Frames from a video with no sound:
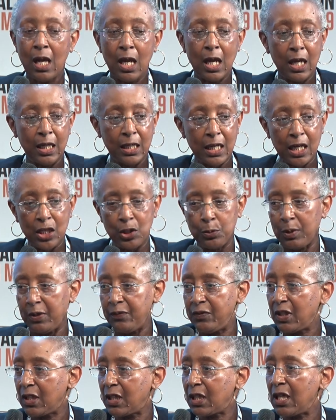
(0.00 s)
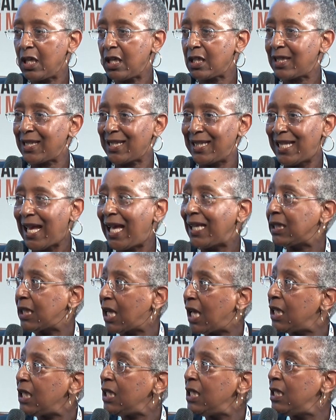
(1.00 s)
And as we've discussed, it's not
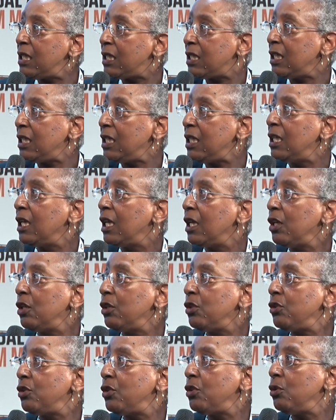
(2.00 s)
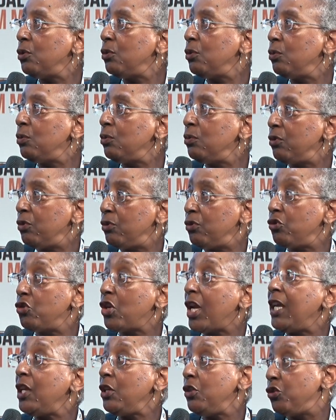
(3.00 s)
that easy to
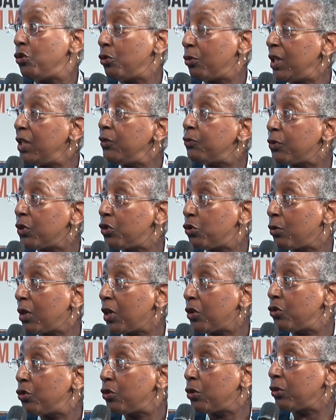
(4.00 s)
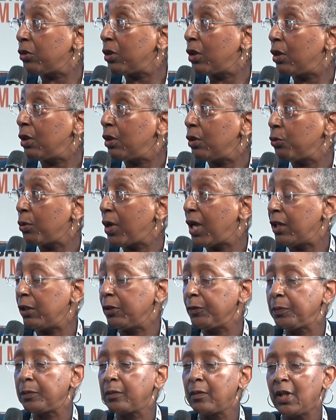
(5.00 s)
change your infrastructure
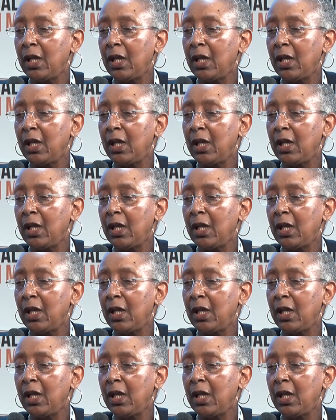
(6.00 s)
around.